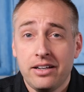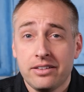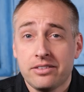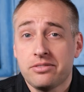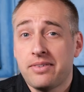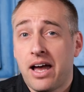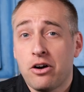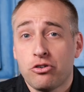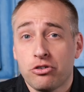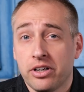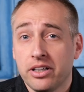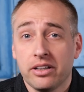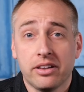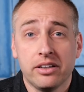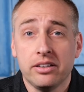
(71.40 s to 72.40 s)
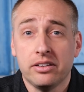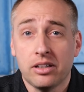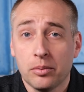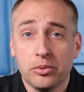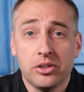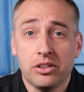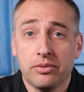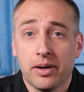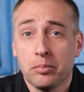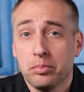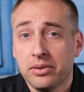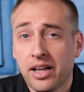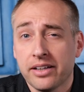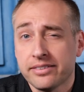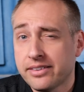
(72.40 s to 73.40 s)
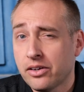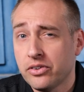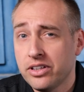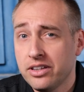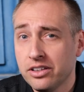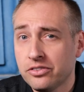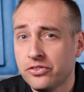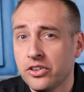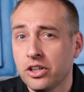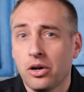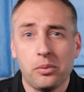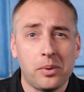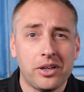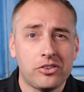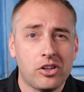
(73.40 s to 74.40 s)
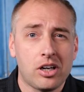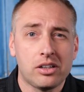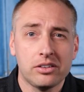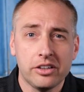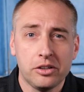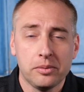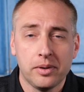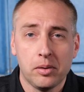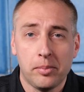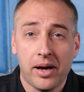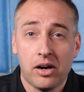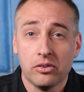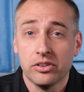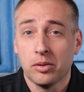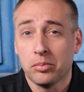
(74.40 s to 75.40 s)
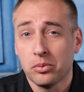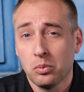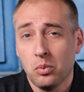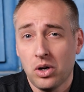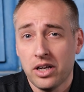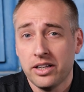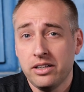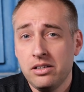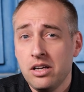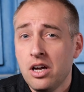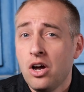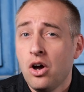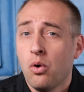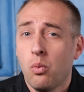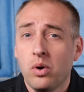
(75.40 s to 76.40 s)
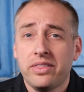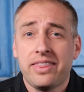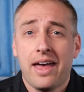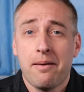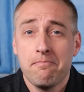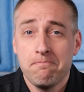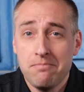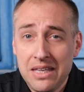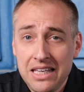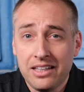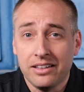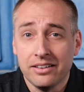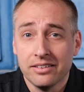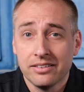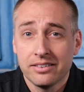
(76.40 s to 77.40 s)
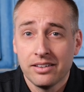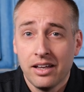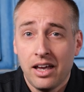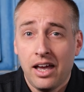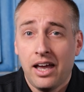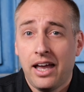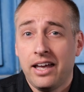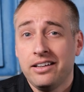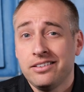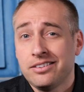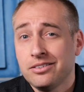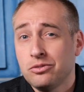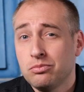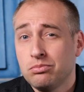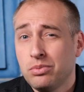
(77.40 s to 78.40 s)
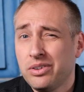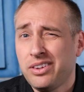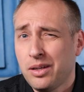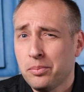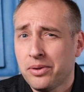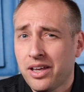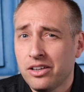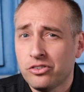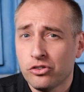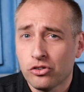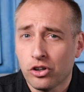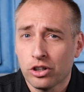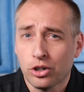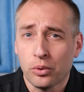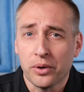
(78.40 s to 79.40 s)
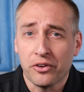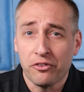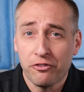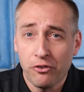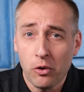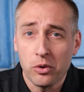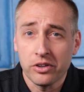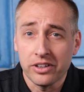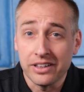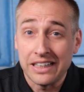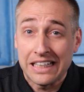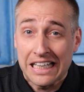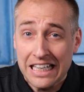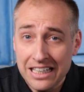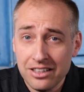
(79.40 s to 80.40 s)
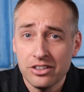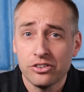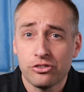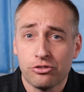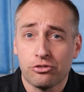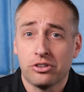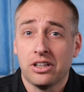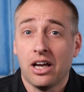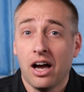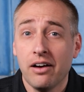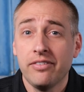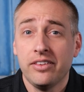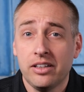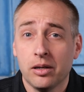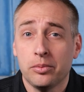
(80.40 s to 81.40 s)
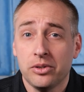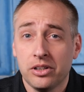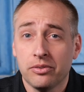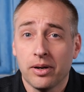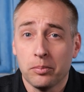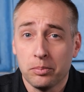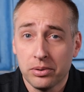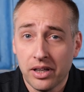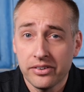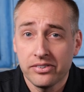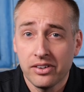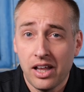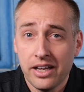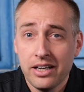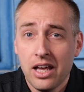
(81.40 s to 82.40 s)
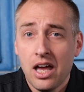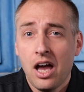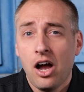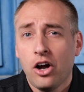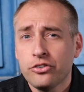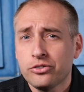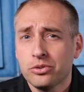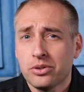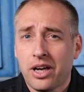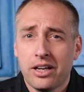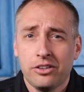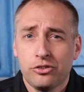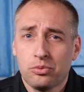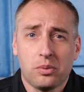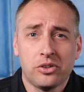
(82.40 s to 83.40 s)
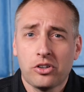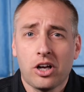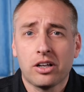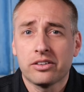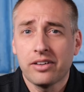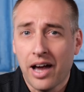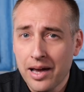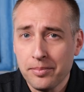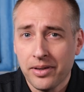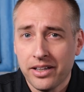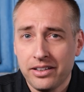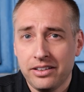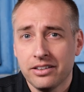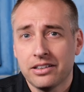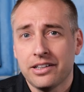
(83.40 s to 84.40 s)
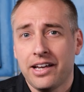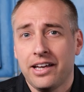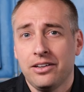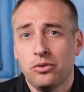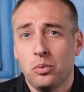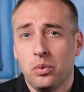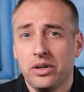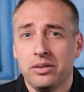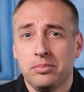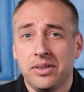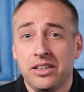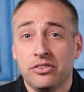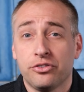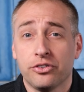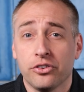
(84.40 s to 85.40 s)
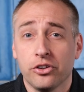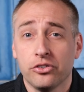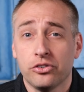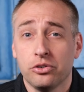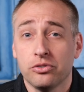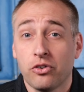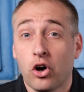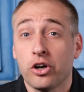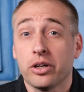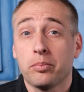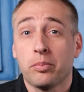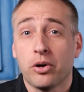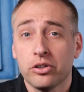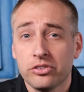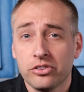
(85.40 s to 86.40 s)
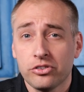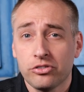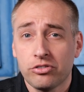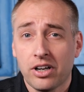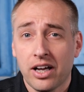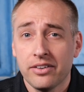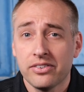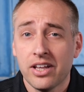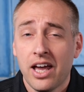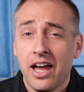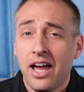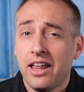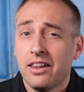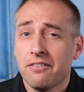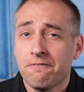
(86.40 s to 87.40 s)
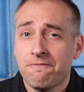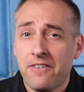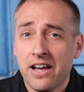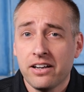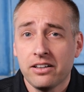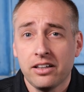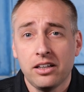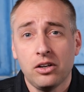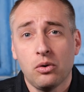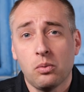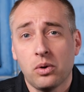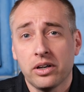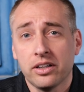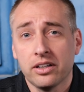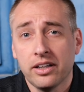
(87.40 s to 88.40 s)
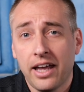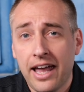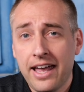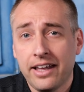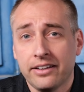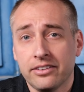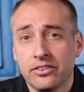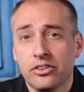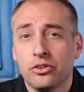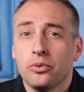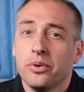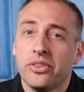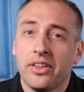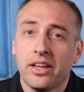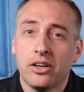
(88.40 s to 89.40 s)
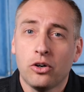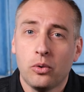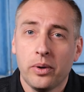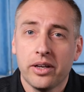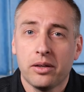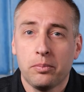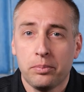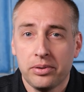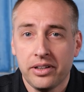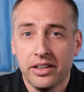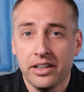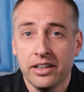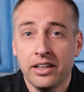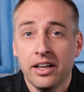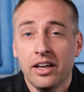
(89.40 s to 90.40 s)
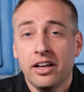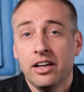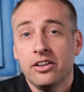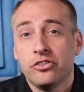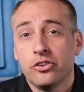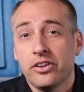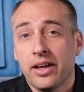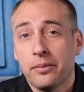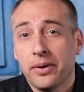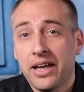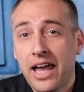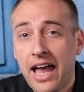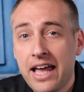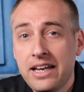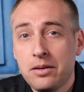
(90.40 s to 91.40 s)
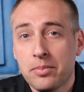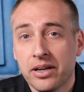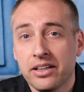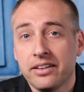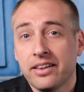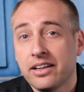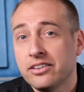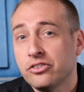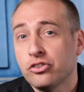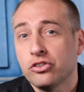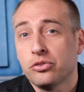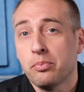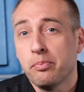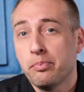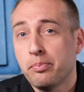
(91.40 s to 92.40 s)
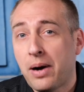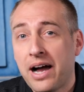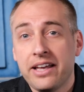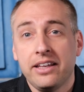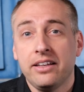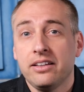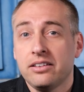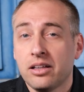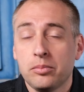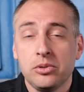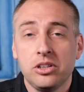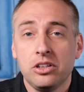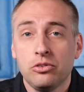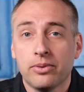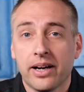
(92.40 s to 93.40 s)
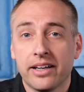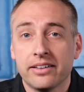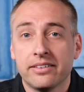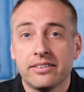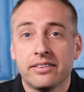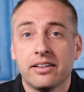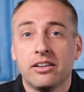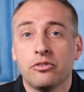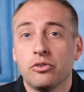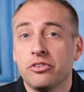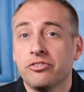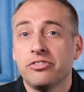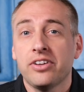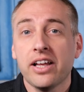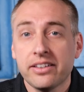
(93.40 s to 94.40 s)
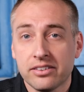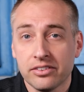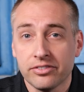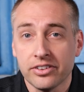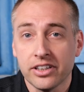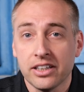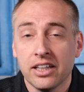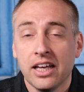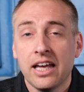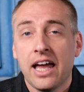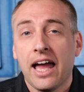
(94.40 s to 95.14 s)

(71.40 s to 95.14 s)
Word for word: and it's now created the WD Red Plus. Now, in this video, I want to talk a little bit about number one, what that means, and what the implications are going forward in the industry of the WD Red Plus line. I Also, kind of just want to talk timeline here and what it means for those who have already purchased drives. And then finally, want to end with a quick plea so that way anybody that is just buying WD Reds reflexively,